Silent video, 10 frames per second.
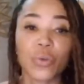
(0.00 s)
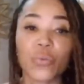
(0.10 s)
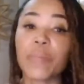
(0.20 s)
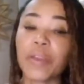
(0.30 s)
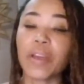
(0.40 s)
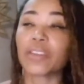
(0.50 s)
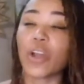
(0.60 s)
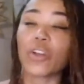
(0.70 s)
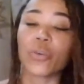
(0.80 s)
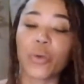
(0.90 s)
women,
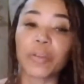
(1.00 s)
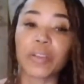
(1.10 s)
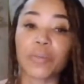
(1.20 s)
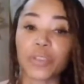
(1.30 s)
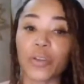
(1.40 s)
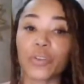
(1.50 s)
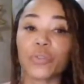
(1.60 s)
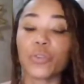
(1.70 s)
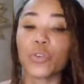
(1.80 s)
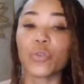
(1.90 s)
younger women, I'm
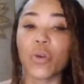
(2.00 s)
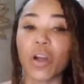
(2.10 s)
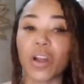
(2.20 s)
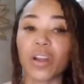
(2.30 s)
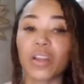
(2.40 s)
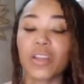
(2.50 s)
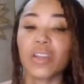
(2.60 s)
sorry, who are